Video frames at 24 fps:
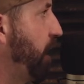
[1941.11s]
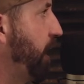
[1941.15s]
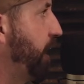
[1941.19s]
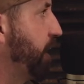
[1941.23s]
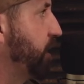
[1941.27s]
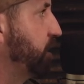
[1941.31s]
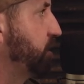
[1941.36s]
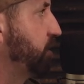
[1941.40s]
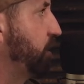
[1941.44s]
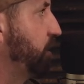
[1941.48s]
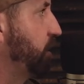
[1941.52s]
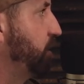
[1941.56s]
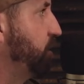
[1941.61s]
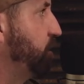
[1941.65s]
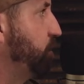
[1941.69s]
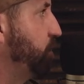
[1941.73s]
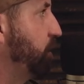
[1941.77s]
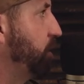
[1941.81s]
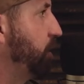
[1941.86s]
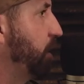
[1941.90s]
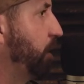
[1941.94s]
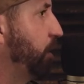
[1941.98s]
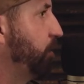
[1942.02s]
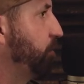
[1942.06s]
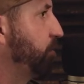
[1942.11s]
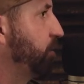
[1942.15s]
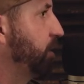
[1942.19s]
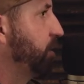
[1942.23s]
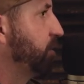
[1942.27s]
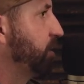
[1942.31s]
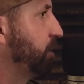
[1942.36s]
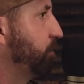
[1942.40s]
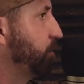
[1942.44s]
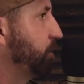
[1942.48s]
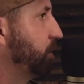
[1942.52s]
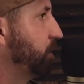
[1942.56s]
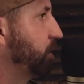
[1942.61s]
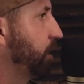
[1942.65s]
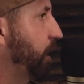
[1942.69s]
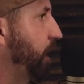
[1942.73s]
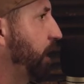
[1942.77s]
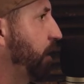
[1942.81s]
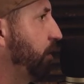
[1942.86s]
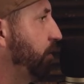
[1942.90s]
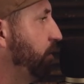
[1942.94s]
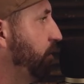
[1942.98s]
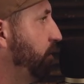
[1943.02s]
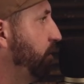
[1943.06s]
I just started doing those because it was
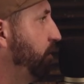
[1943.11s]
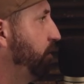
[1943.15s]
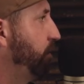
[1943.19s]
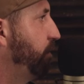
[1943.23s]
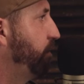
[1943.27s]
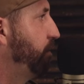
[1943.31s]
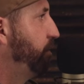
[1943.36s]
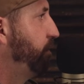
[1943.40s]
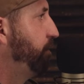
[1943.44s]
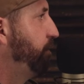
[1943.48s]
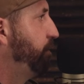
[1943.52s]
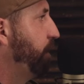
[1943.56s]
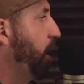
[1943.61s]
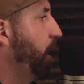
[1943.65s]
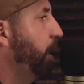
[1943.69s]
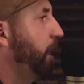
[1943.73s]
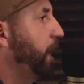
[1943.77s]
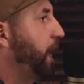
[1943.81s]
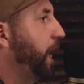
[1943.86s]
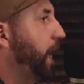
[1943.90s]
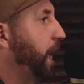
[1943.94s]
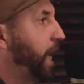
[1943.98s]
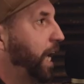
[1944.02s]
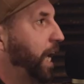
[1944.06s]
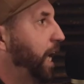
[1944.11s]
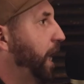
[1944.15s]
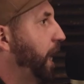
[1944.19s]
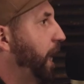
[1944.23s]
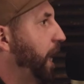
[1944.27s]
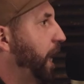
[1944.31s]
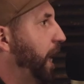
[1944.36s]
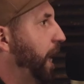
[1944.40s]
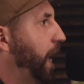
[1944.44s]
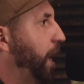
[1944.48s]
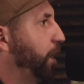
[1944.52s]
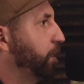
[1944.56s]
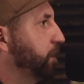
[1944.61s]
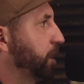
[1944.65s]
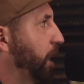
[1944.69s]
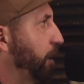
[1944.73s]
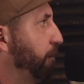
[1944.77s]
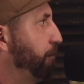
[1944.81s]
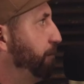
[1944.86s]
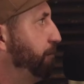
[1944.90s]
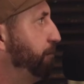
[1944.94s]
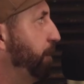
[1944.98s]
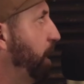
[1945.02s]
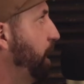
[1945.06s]
like funny. Mm-hmm. It was
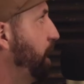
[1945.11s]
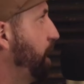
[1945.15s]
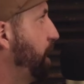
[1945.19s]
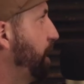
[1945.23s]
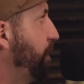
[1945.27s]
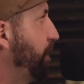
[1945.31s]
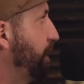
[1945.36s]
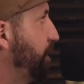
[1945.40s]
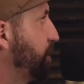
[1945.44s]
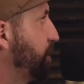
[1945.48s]
like fun. And